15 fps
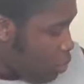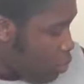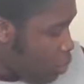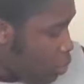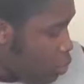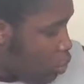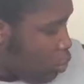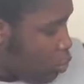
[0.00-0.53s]

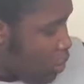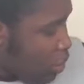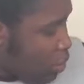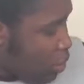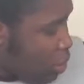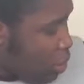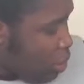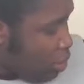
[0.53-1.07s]
We'll do that
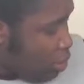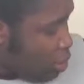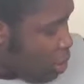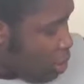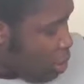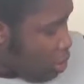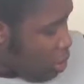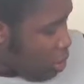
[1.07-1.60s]
one last.
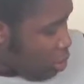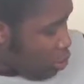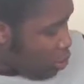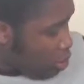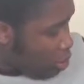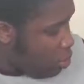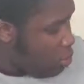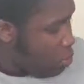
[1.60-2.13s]

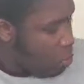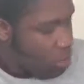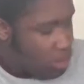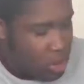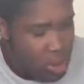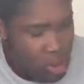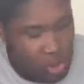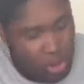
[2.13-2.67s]

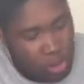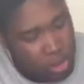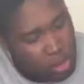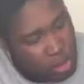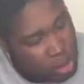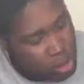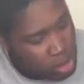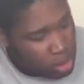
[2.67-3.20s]
What's this?
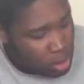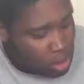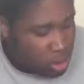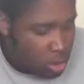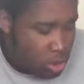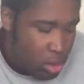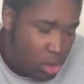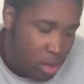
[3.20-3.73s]

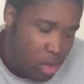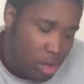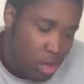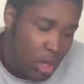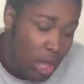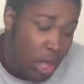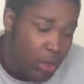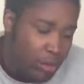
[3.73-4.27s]

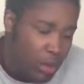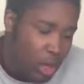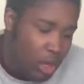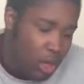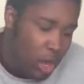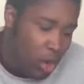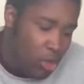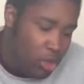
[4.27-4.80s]
A
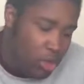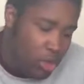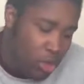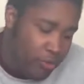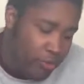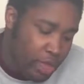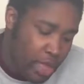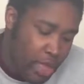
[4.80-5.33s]
coaster
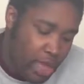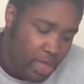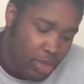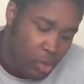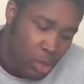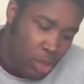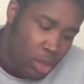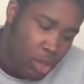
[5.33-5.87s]
of
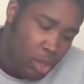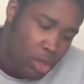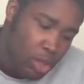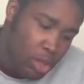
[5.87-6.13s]
kings. We got